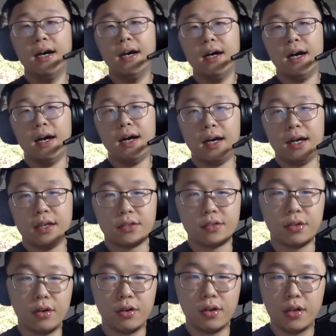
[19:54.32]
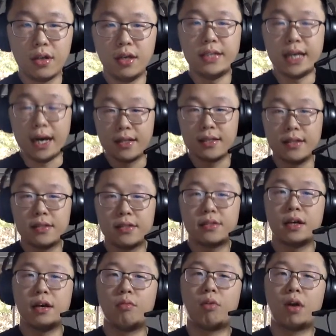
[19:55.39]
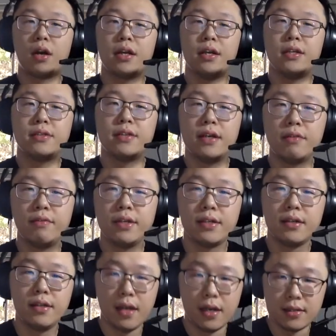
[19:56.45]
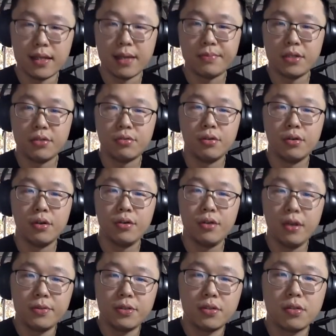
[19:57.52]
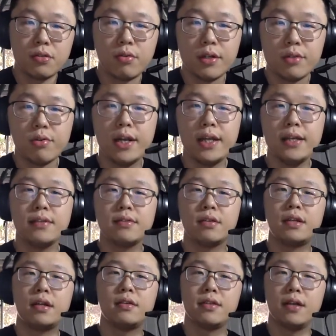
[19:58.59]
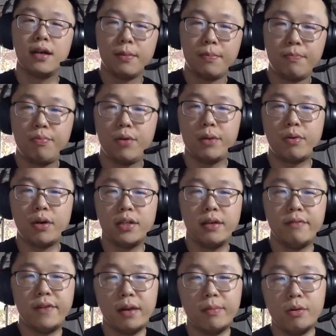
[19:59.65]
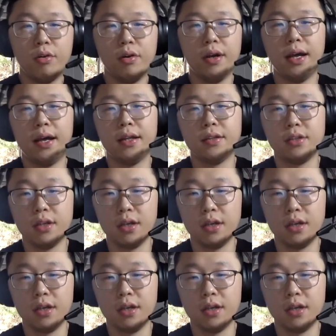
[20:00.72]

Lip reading: So yeah, this work is recently accepted to YIPS 2020. So there's a preprint available, and